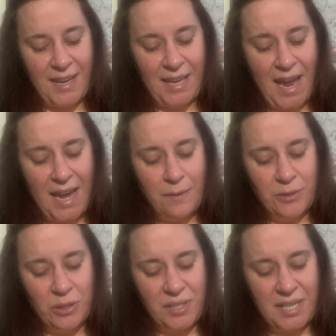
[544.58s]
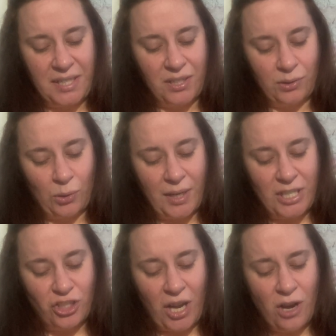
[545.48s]
they came to seek the Lord.
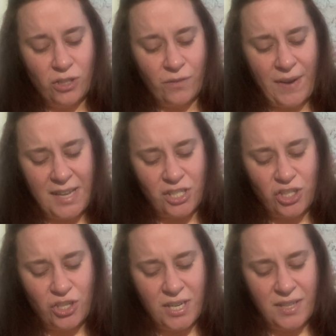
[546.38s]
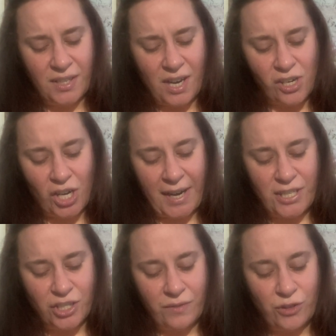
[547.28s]
And Jehoshaphat stood in the
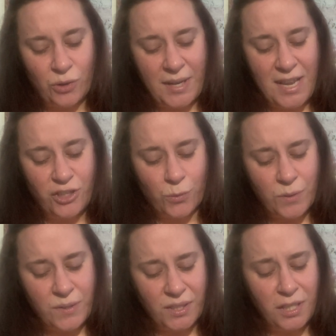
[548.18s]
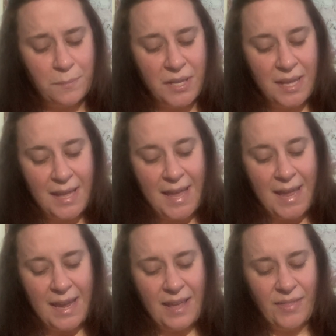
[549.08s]
congregation of Judah and Jerusalem
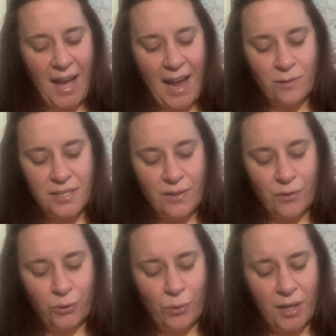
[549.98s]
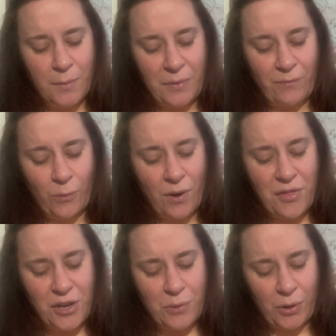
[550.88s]
in the house of the Lord before
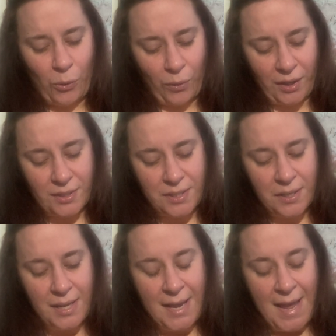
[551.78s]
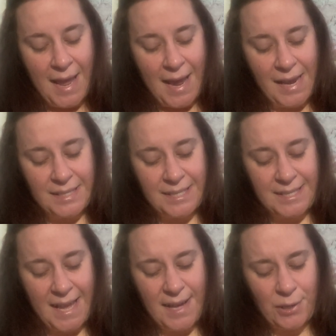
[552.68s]
the new court and
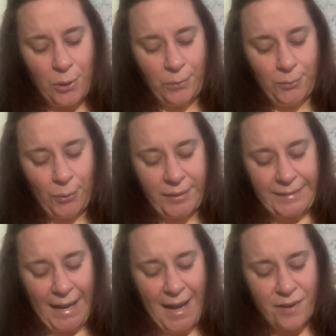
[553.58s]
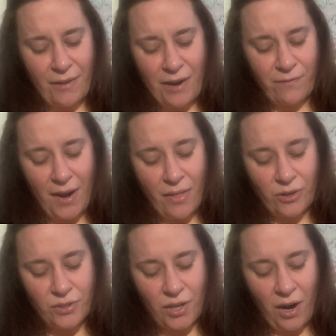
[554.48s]
said, O Lord God of our
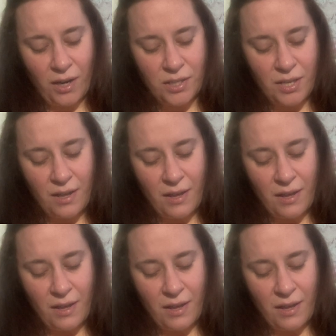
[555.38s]
fathers, art